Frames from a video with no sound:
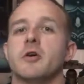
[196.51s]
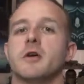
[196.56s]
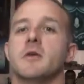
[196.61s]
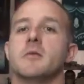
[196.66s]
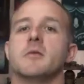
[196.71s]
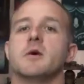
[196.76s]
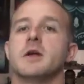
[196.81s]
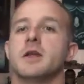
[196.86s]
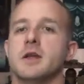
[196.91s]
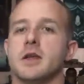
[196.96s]
your
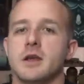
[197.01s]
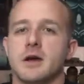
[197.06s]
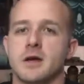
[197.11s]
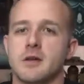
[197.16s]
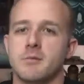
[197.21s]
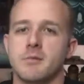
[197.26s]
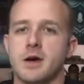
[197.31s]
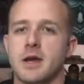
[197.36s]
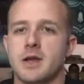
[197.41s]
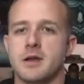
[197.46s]
money
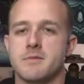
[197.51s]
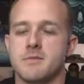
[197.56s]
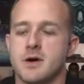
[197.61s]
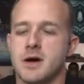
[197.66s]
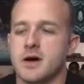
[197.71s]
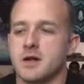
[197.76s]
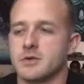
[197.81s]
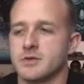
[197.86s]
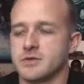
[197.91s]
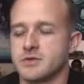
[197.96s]
on buying
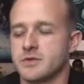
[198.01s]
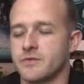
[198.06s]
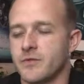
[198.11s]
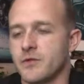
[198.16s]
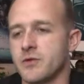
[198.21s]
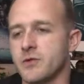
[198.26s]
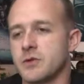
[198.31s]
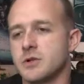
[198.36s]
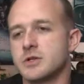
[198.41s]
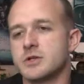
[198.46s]
models, of
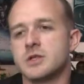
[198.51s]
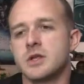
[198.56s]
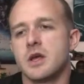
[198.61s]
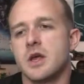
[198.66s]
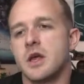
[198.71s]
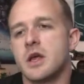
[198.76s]
course.